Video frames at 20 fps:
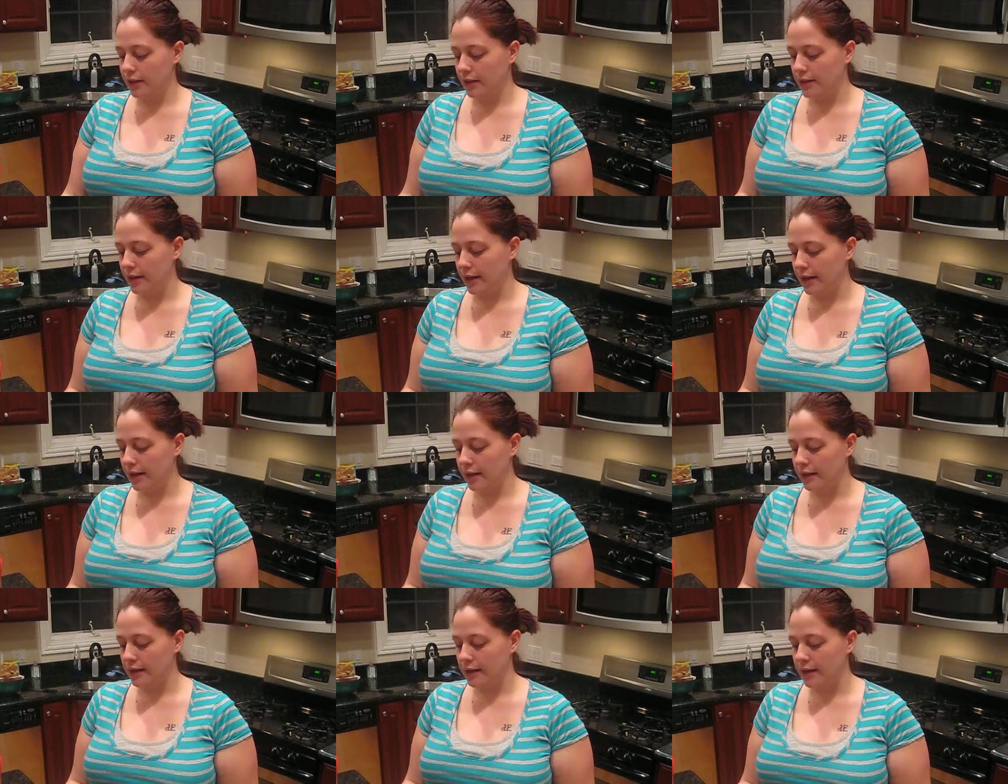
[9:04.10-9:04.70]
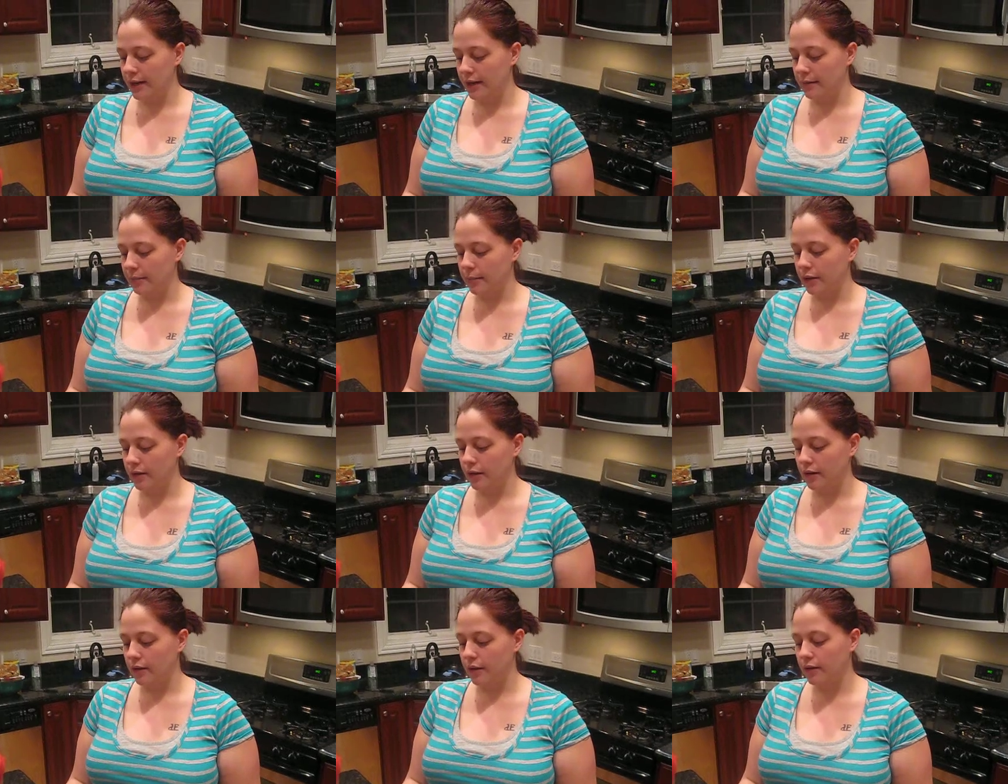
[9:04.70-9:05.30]
set a
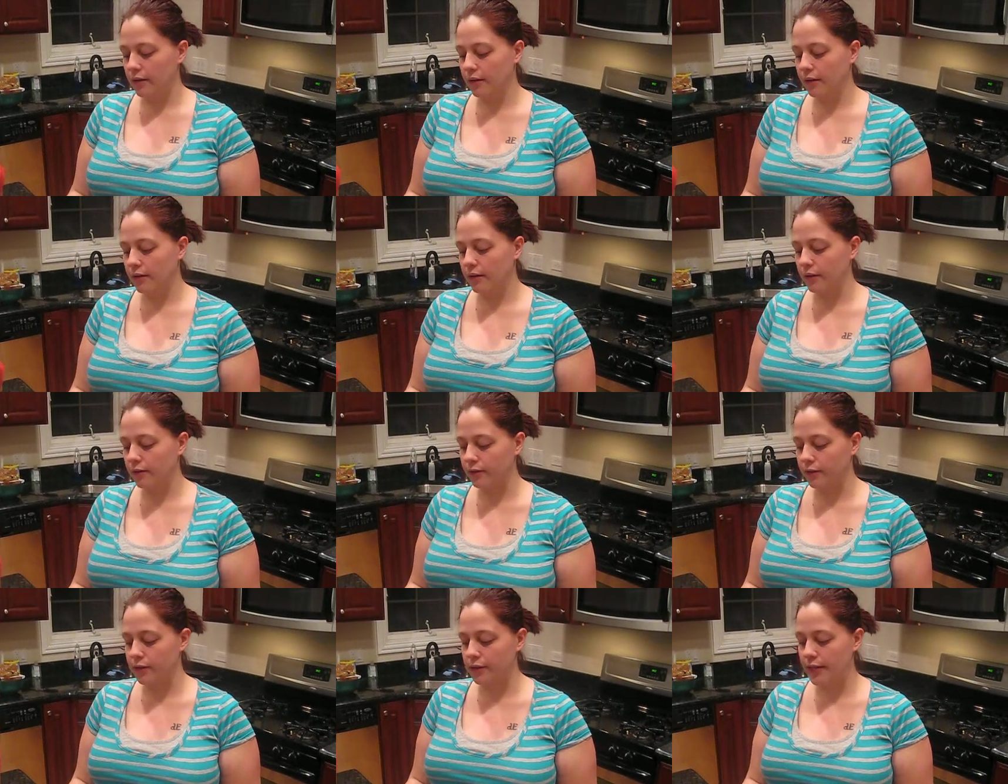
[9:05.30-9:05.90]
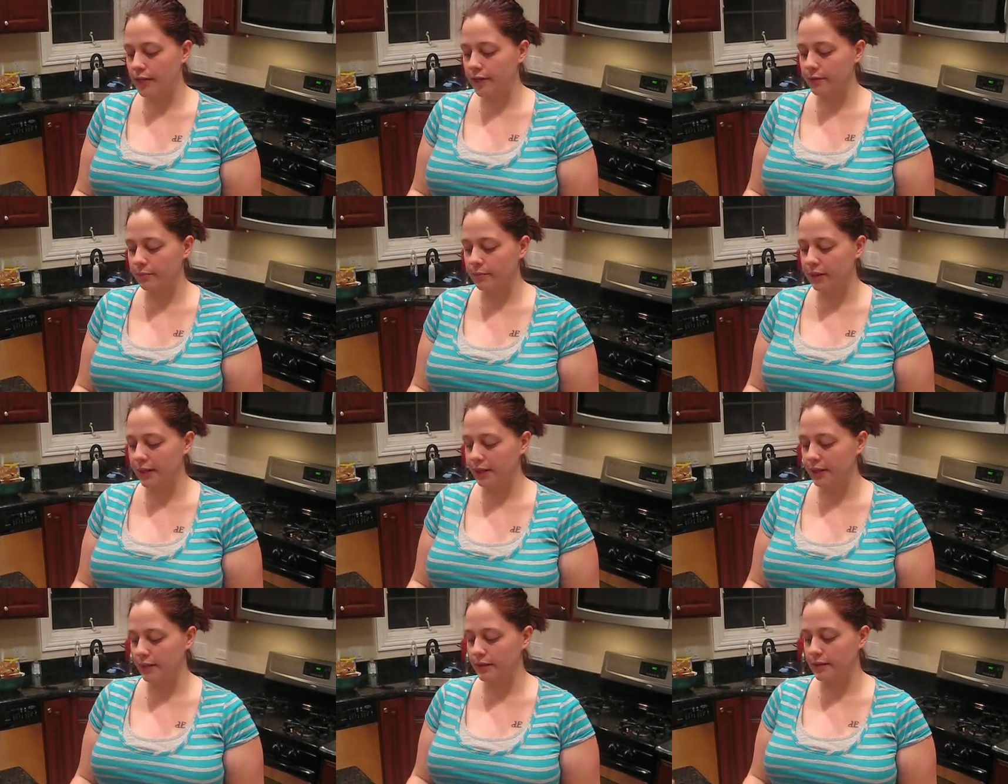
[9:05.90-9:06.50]
timer for 10
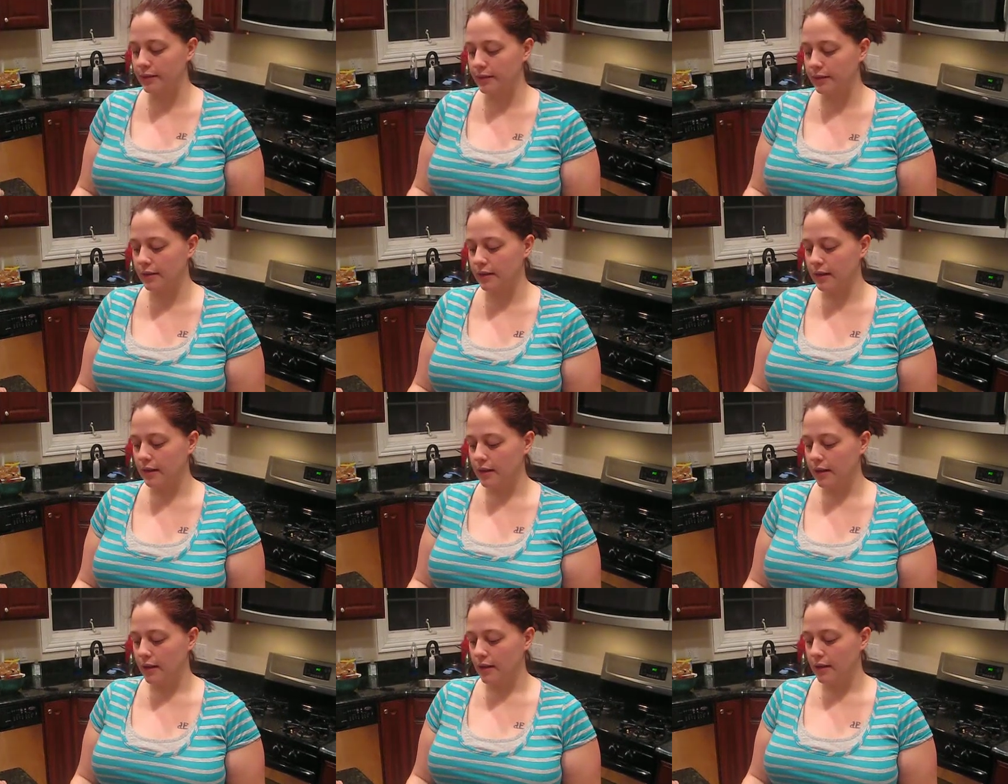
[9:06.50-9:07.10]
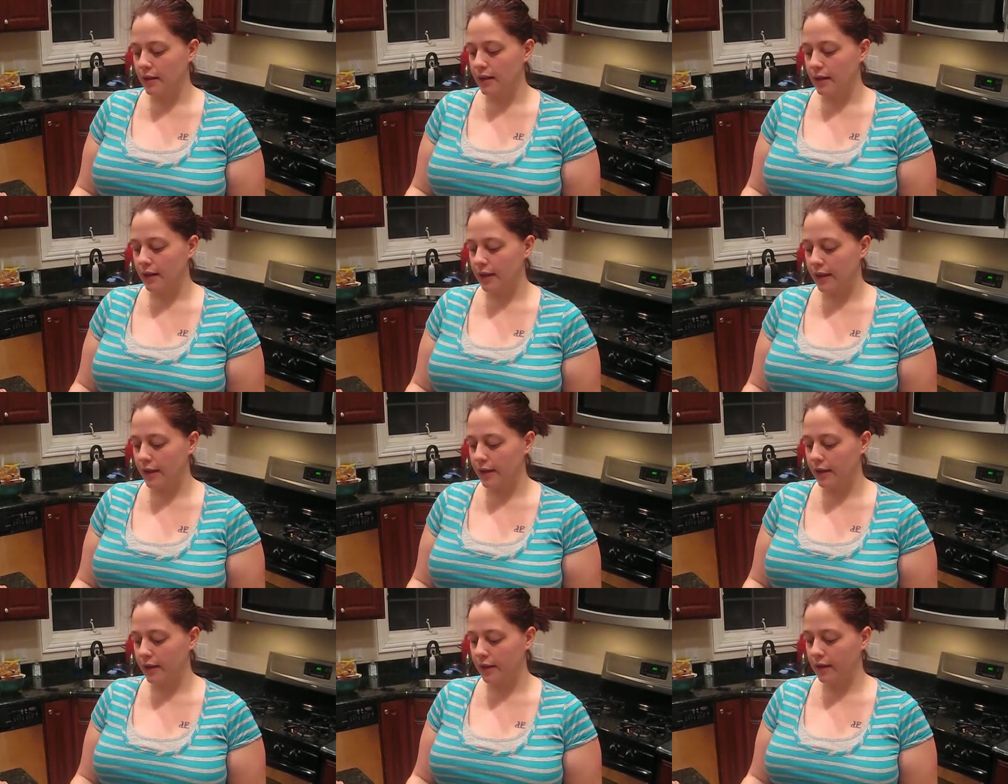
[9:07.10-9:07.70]
minutes.
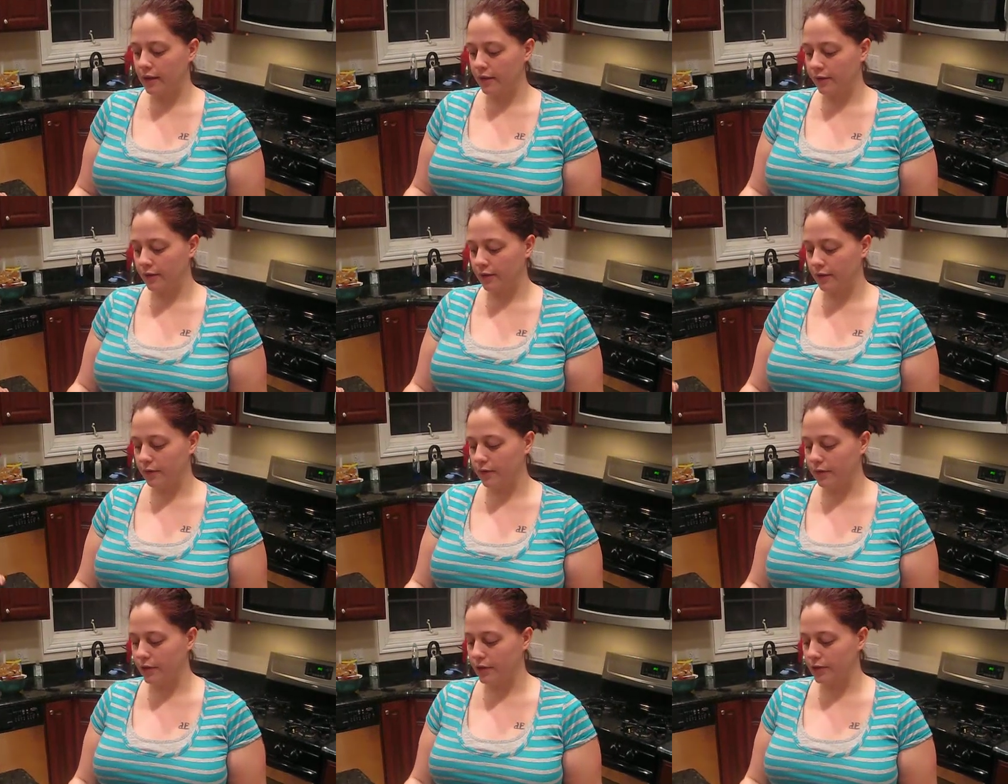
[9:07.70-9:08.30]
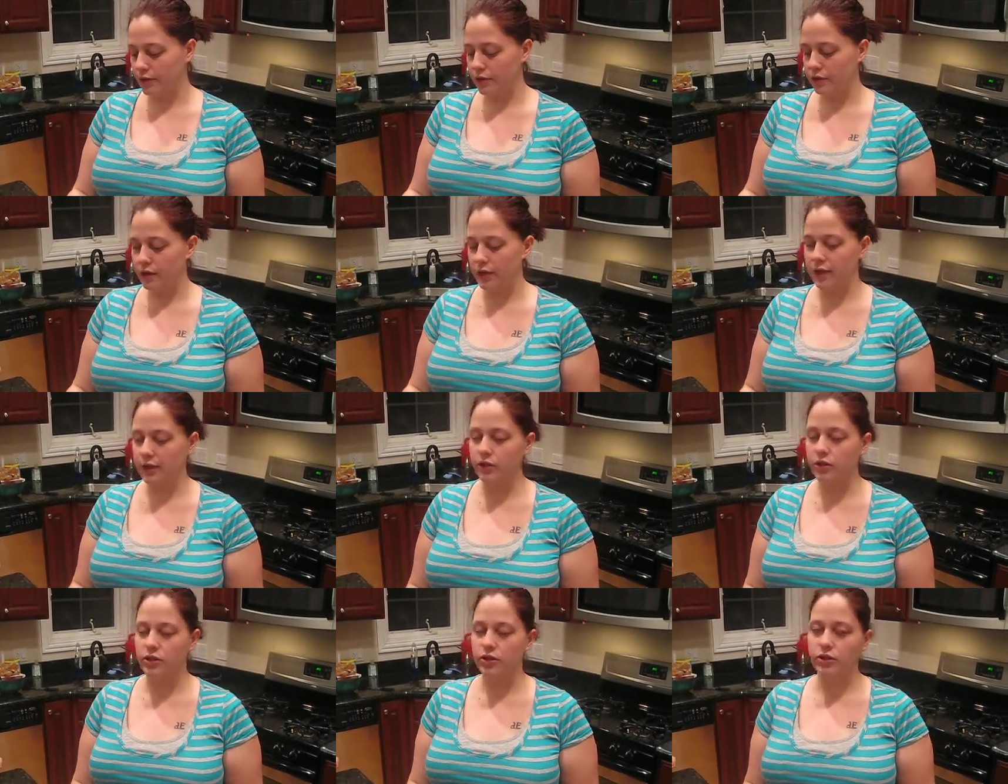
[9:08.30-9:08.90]
Again, if your freezer's
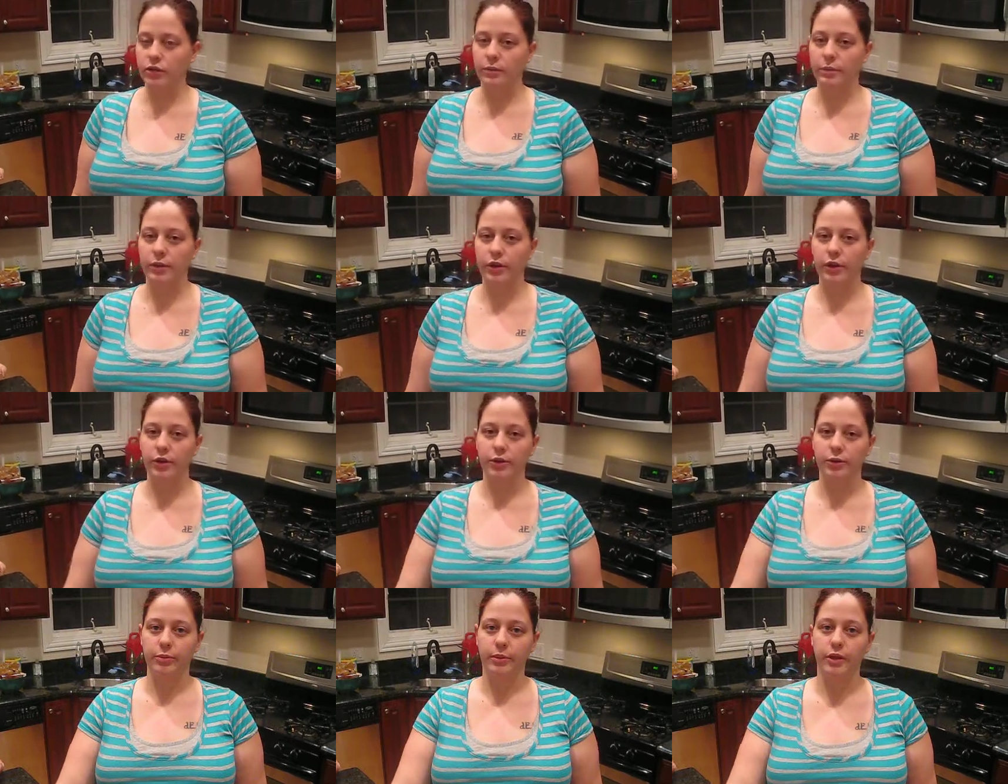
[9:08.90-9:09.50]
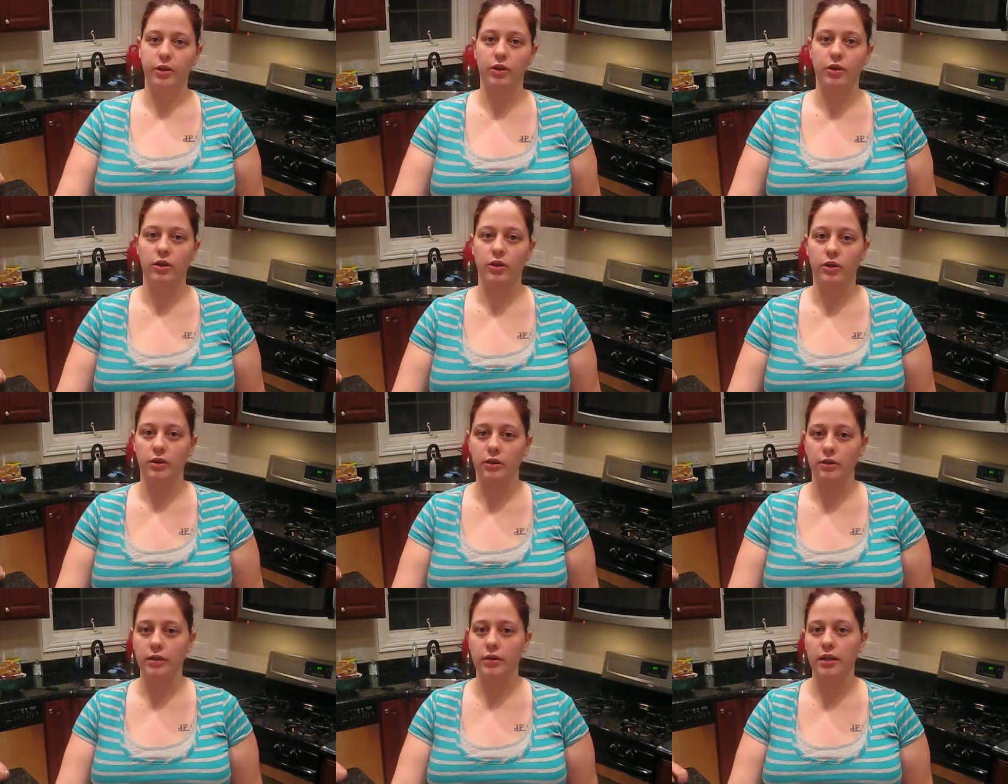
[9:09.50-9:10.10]
like super uber
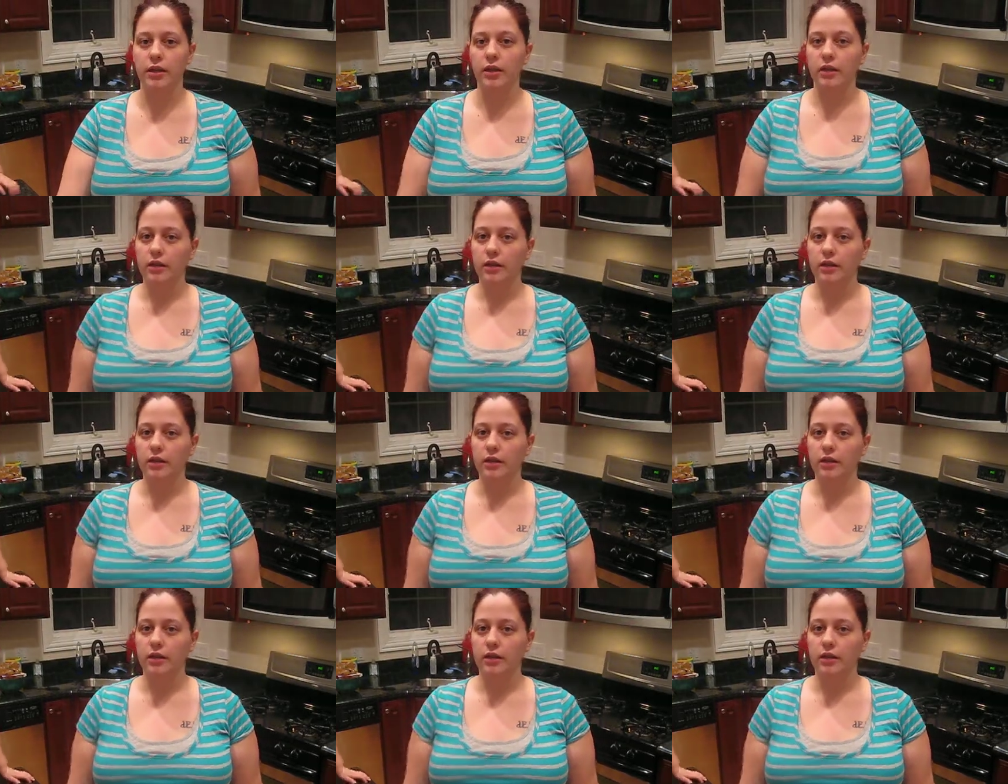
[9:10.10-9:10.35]
cold,